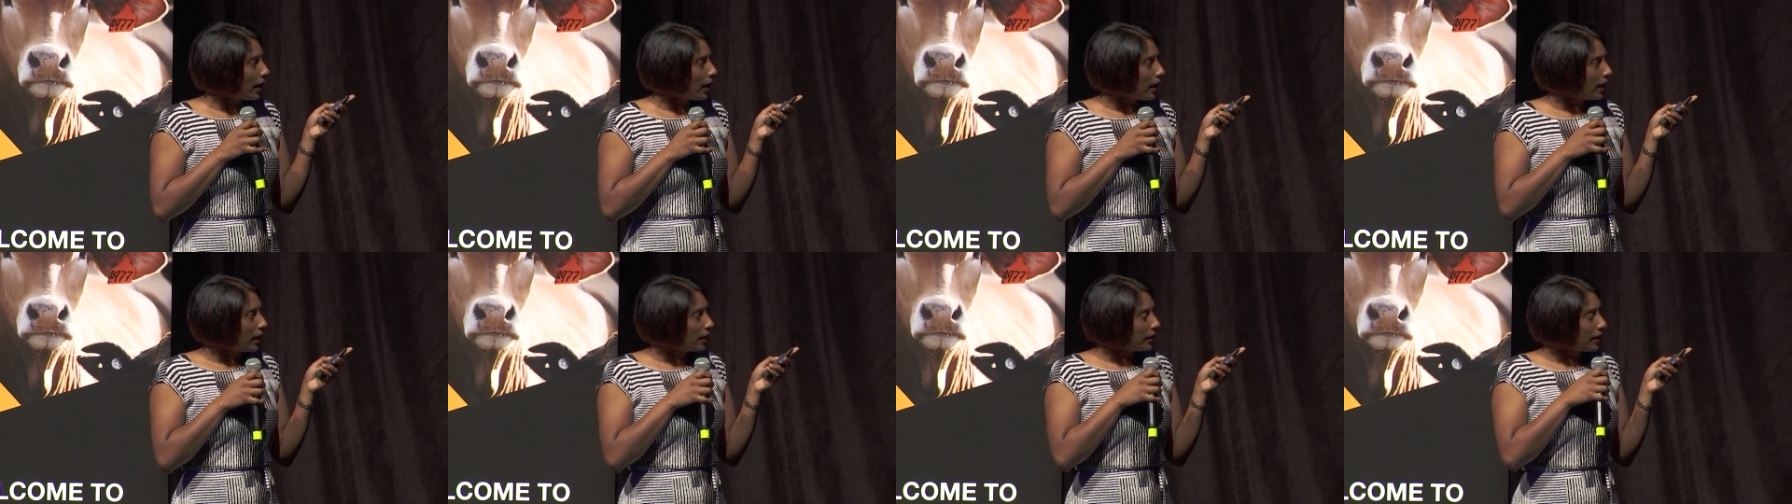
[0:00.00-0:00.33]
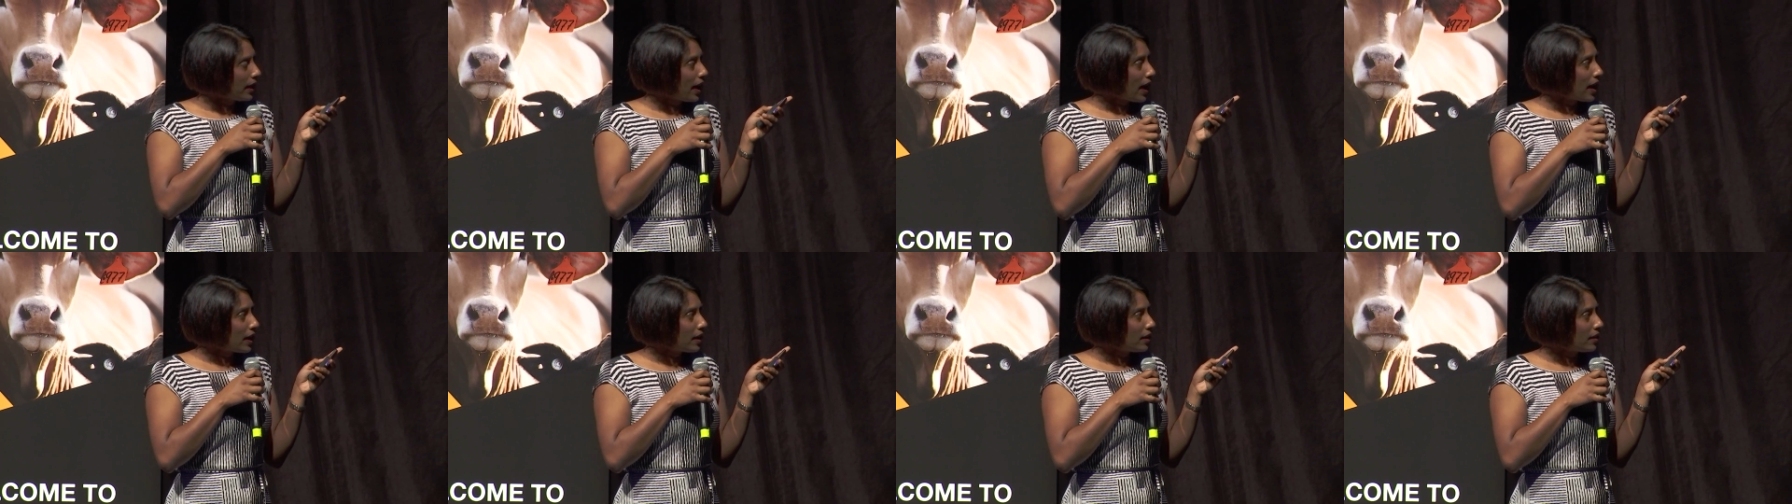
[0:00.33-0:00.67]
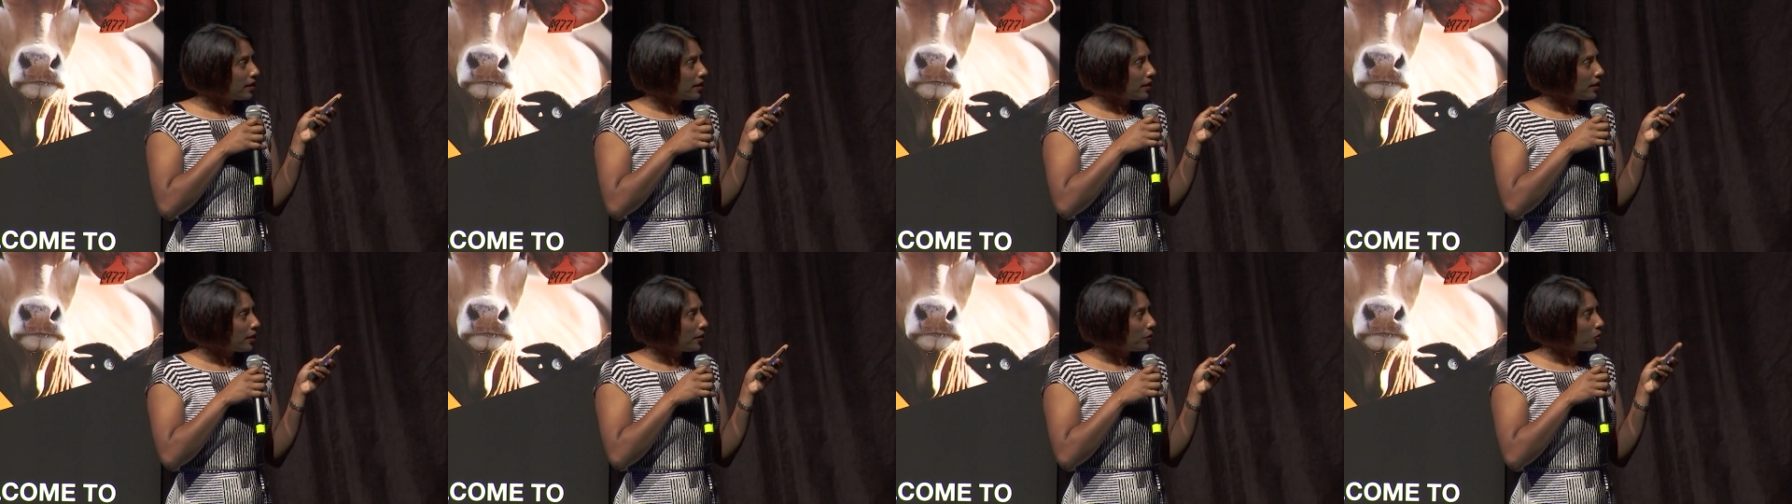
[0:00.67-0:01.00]
In
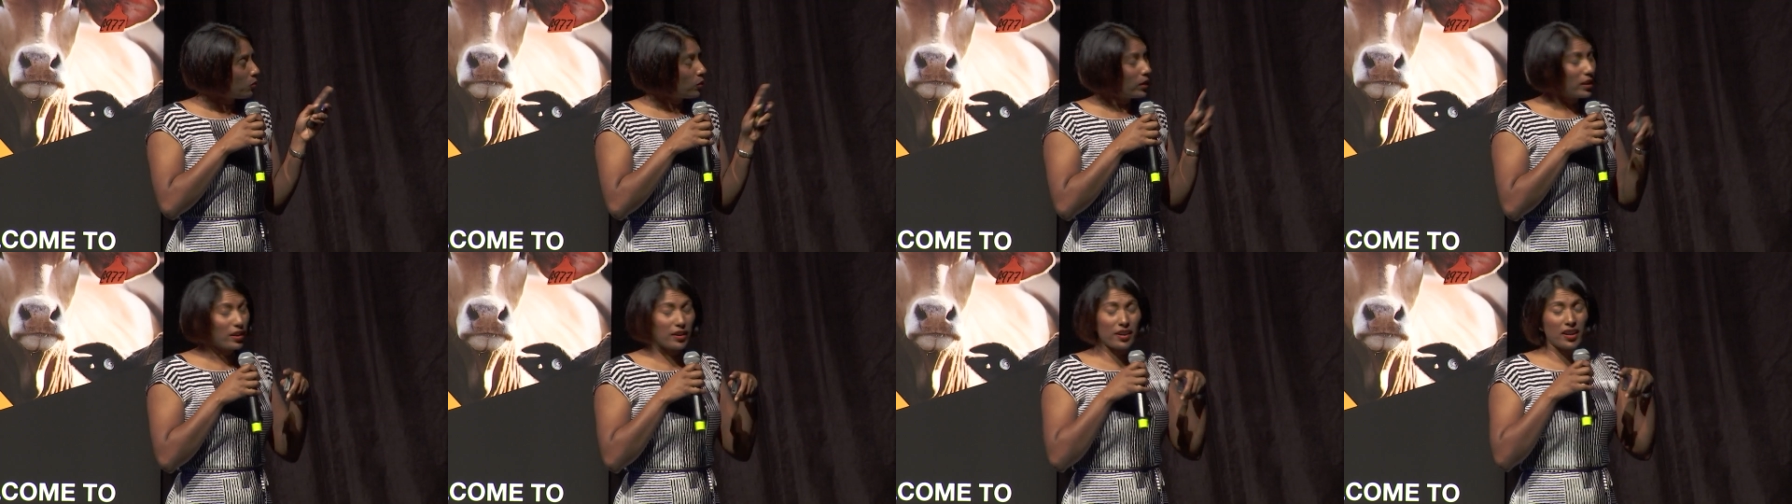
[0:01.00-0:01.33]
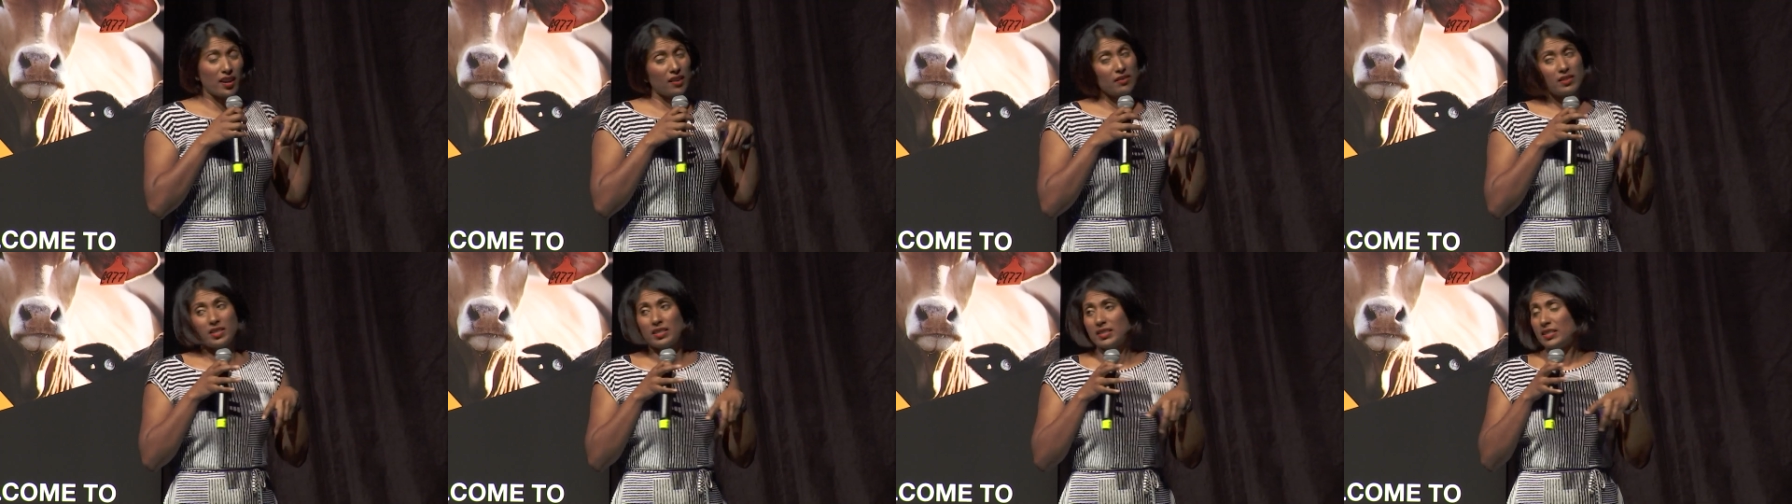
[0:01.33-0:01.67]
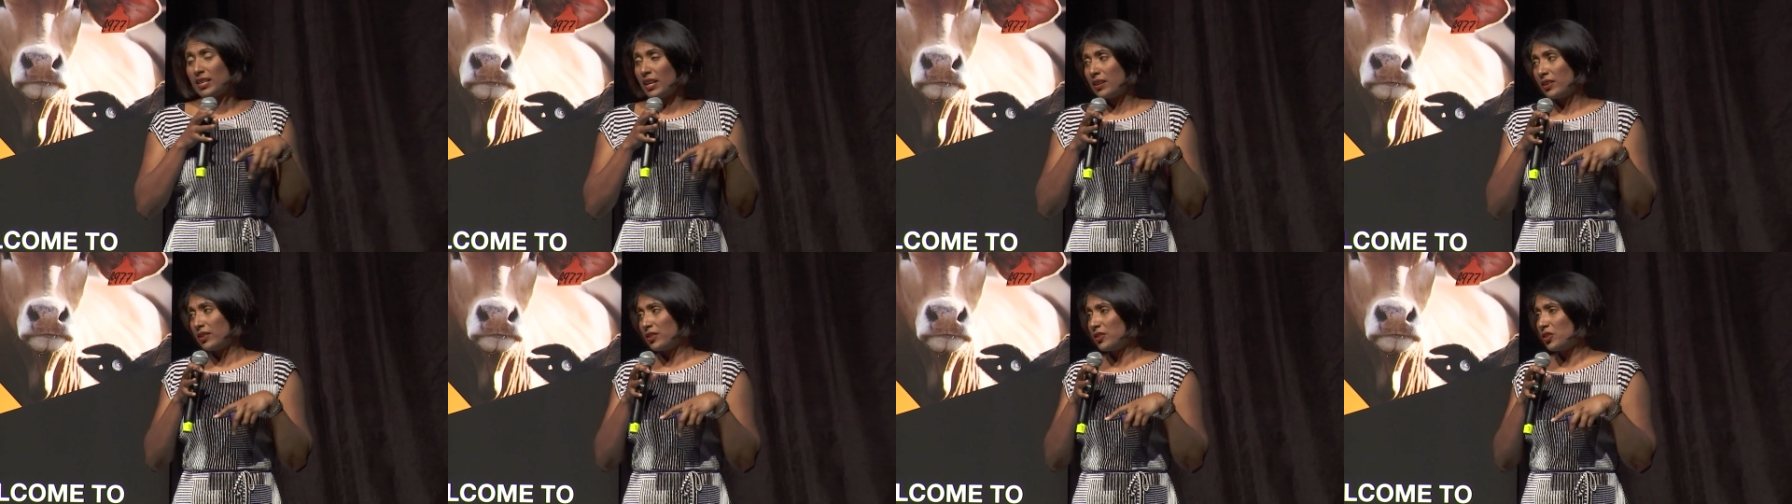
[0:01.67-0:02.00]
Canada, we don't have this
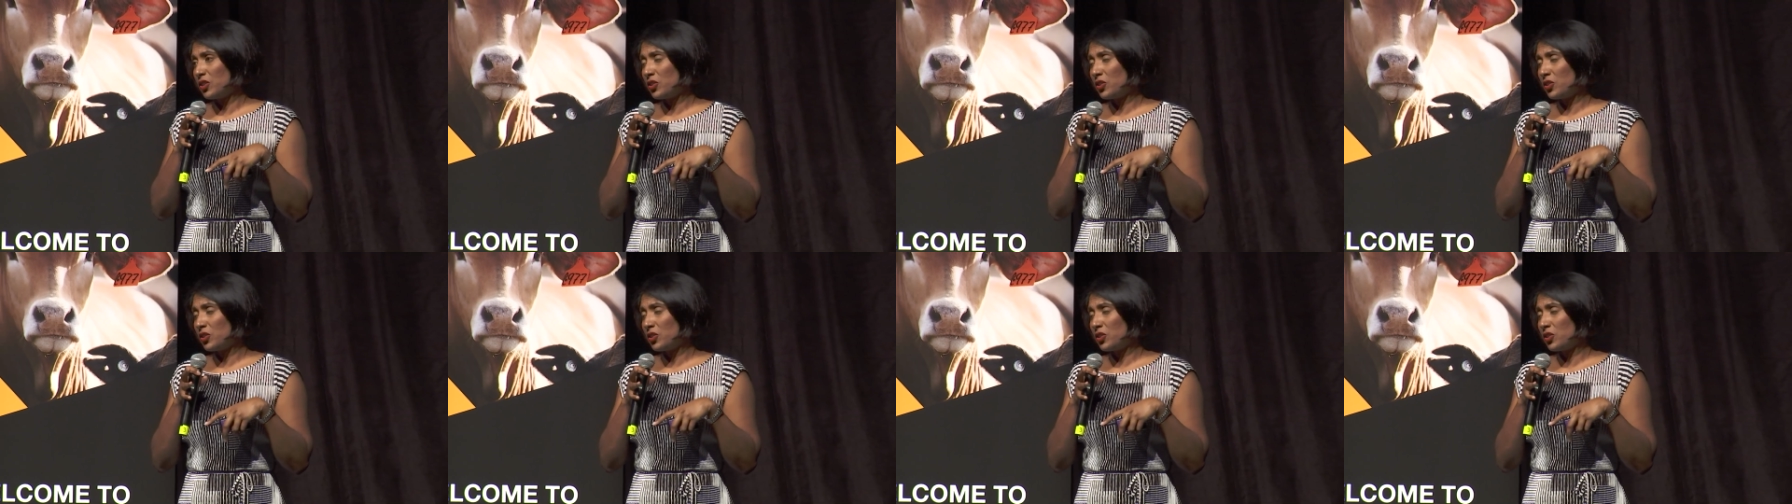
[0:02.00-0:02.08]
data in